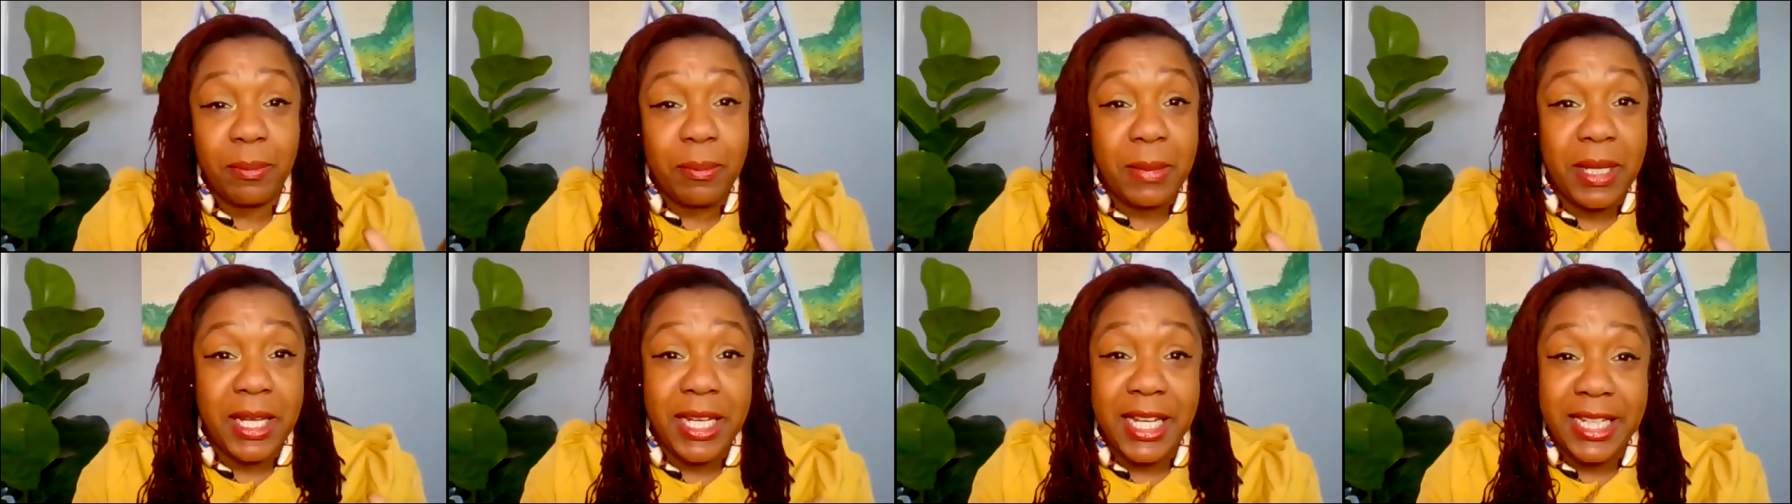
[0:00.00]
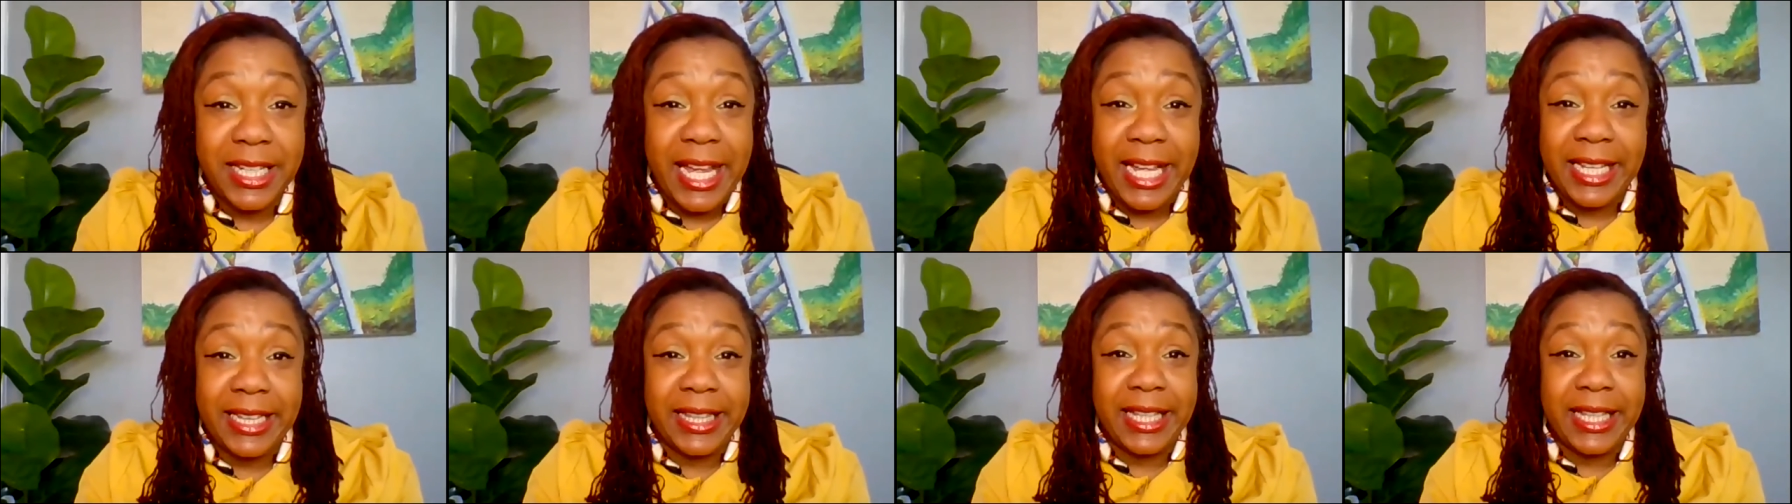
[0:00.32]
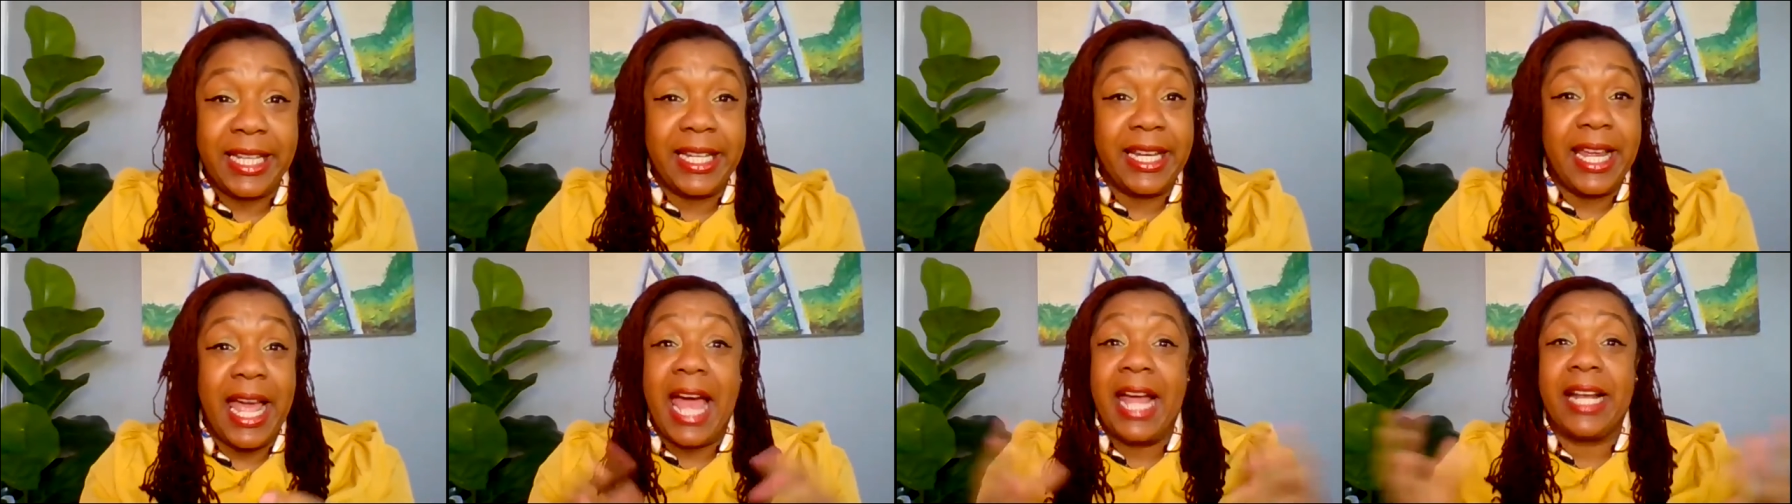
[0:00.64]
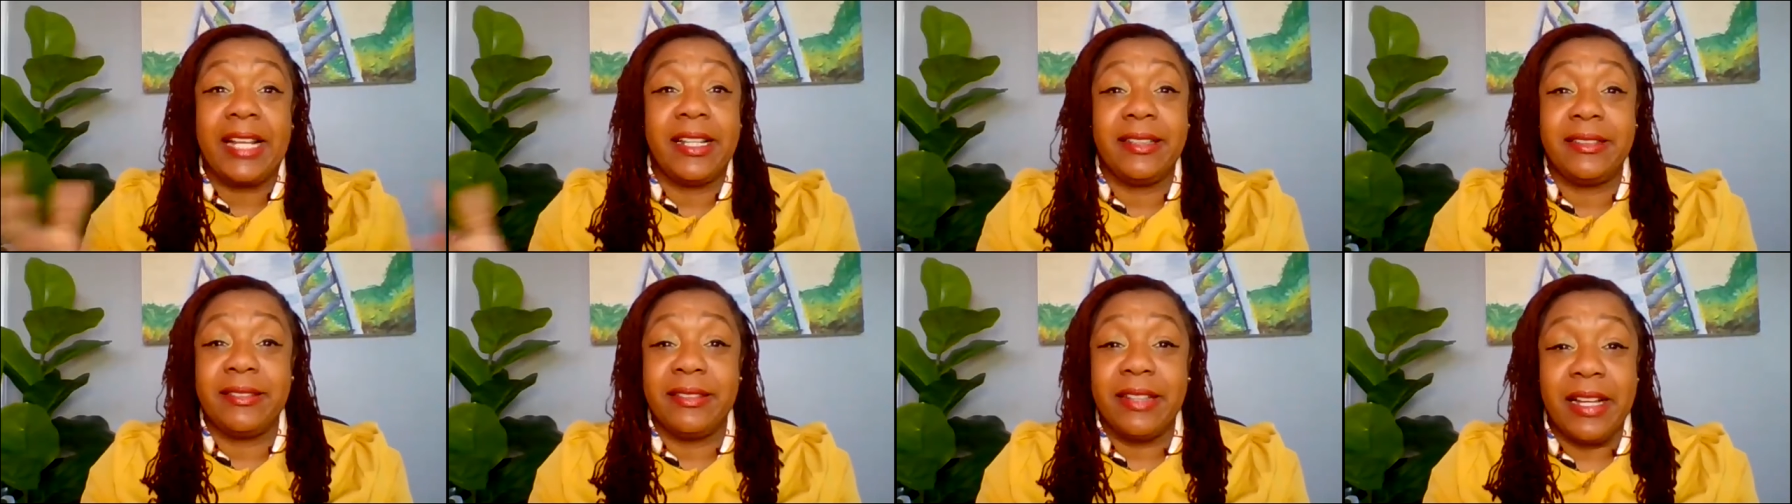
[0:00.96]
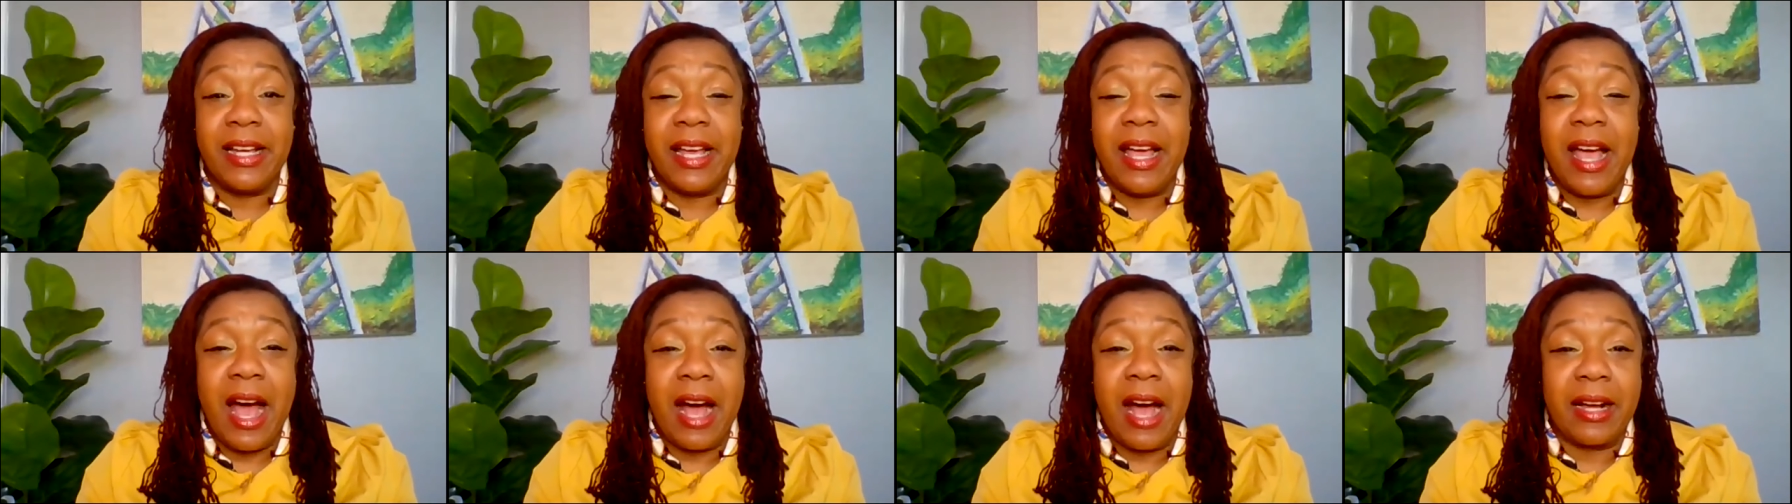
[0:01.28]
meaning that they hadn't
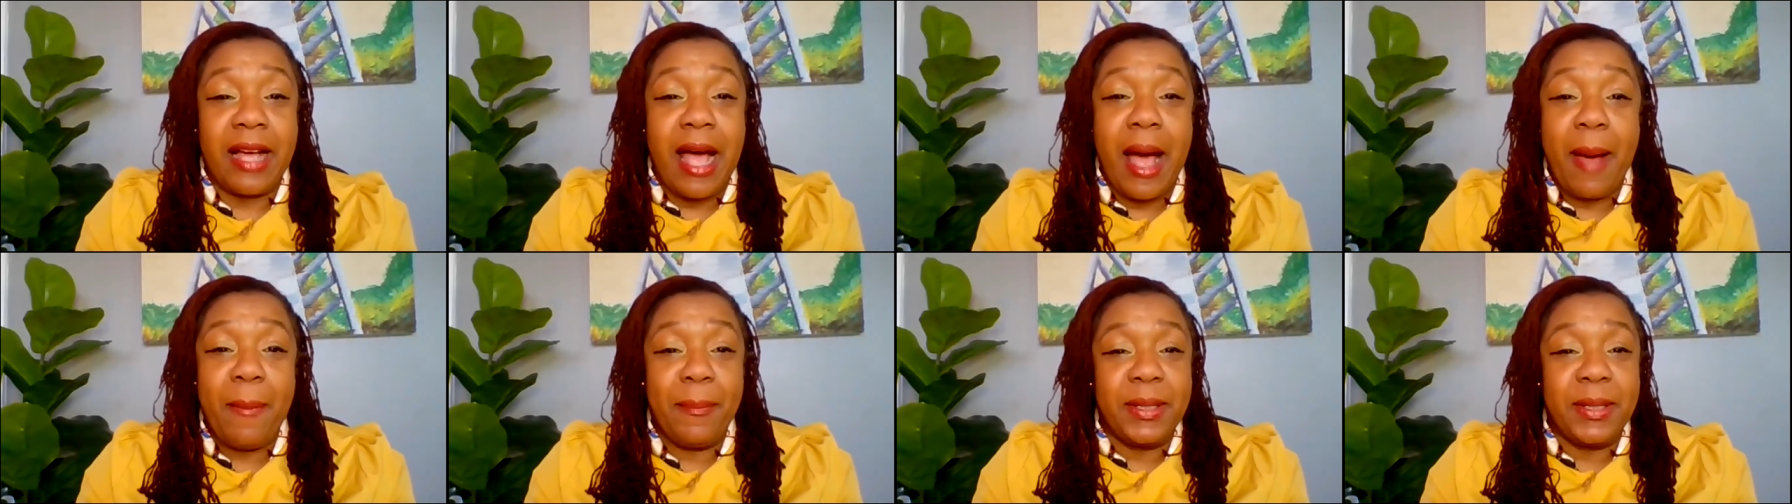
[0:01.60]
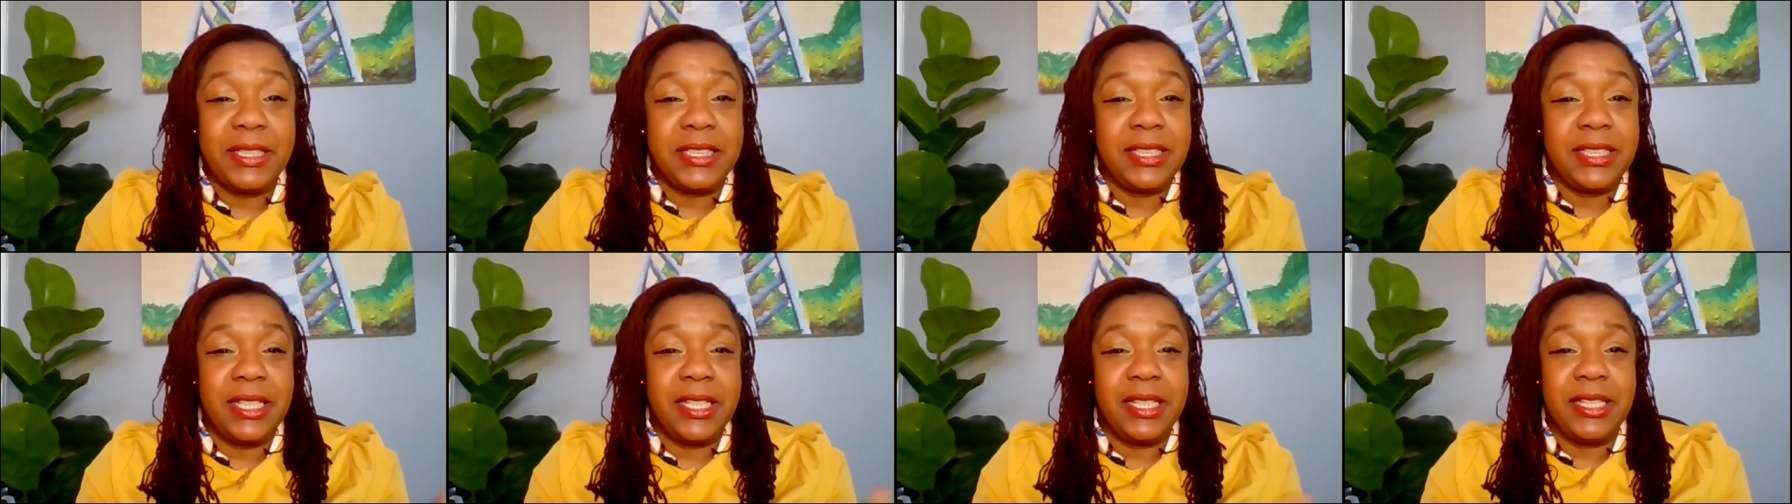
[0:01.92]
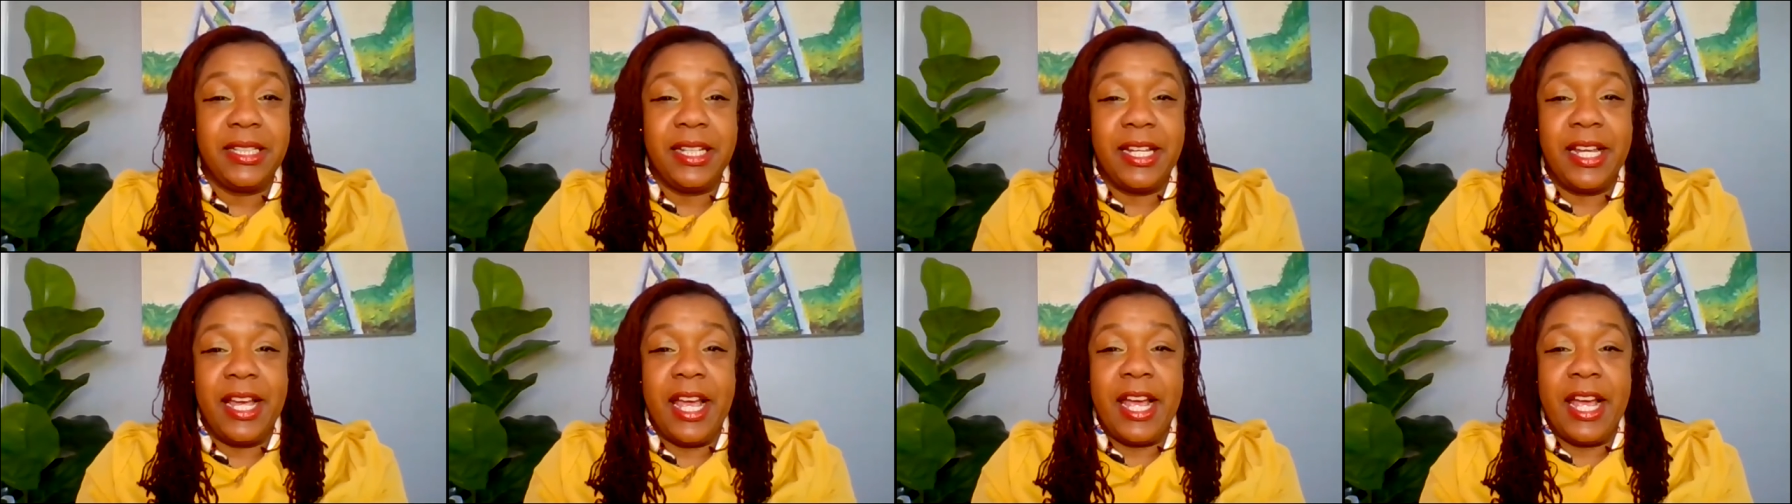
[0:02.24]
accomplished it.